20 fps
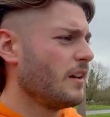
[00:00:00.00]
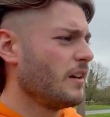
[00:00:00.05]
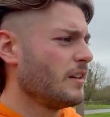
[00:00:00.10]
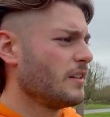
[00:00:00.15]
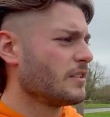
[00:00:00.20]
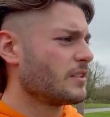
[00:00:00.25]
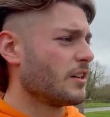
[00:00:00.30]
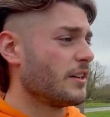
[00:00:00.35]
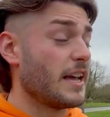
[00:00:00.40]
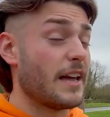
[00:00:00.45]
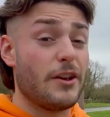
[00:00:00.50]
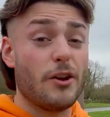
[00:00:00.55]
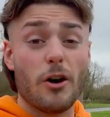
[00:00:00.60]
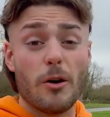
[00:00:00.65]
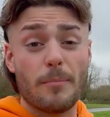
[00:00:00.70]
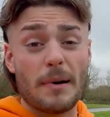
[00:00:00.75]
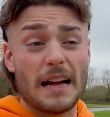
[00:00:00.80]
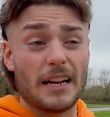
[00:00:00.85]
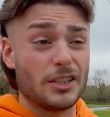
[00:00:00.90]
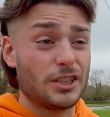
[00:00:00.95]
So yeah, not a
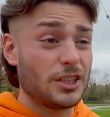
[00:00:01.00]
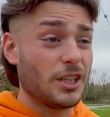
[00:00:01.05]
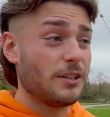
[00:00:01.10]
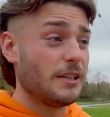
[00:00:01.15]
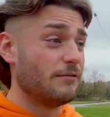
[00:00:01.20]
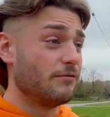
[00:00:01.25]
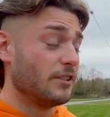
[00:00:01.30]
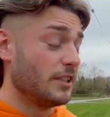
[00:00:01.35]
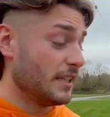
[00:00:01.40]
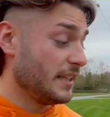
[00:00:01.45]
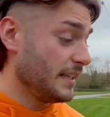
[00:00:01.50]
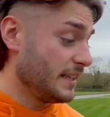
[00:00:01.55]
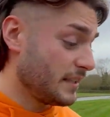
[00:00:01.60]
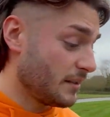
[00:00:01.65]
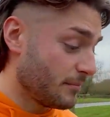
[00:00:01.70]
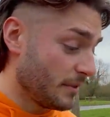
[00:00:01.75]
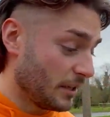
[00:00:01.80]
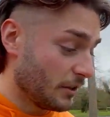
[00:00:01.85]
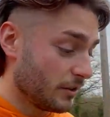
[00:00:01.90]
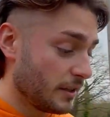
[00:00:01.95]
bad showing, really, to
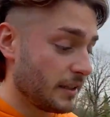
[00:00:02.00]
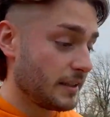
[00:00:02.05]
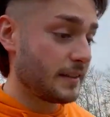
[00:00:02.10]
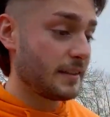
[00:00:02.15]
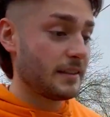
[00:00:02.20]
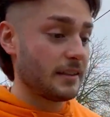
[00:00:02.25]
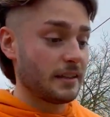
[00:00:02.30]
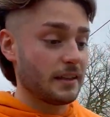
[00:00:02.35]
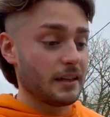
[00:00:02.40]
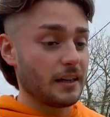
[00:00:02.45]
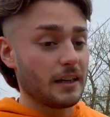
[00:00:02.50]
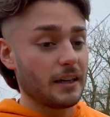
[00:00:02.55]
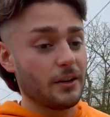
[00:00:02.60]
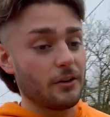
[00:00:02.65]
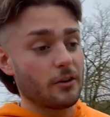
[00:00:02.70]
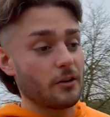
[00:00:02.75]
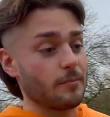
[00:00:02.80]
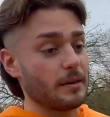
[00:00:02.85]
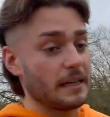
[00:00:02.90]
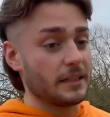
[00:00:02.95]
be honest.
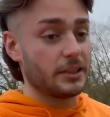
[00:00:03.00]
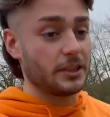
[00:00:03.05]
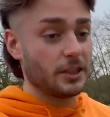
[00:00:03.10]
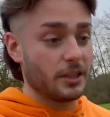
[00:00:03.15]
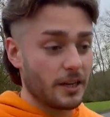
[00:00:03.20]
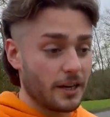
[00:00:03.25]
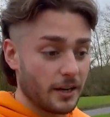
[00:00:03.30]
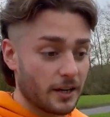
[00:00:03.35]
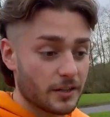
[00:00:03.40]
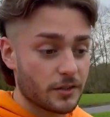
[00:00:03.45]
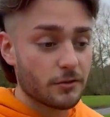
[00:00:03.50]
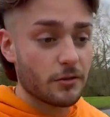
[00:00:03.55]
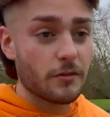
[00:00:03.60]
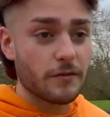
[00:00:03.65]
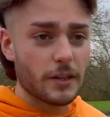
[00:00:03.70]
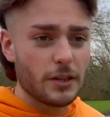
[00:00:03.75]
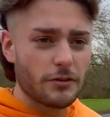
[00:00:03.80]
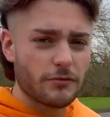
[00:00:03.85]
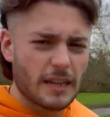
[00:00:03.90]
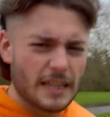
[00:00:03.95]
Not a bad showing. I sort of
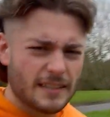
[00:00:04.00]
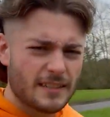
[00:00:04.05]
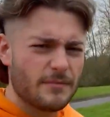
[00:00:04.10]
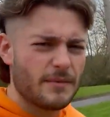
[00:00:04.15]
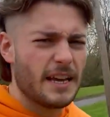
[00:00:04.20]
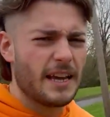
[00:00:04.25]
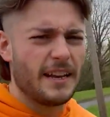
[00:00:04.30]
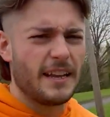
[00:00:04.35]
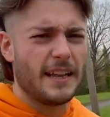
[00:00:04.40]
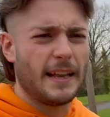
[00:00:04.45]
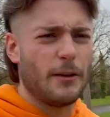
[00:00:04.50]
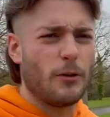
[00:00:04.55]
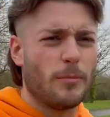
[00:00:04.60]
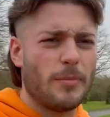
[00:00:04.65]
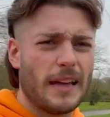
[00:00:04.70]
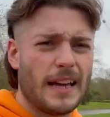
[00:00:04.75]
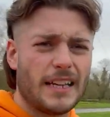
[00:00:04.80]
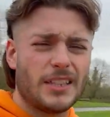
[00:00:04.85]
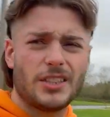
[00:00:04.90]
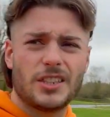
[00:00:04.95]
underestimated it a little
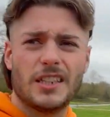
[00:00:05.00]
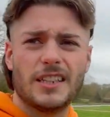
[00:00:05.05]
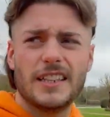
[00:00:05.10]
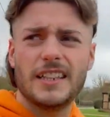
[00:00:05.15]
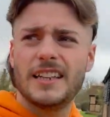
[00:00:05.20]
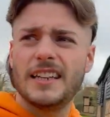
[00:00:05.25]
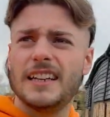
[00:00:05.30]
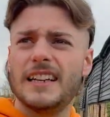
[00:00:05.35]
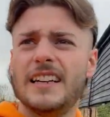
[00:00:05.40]
bit, actually.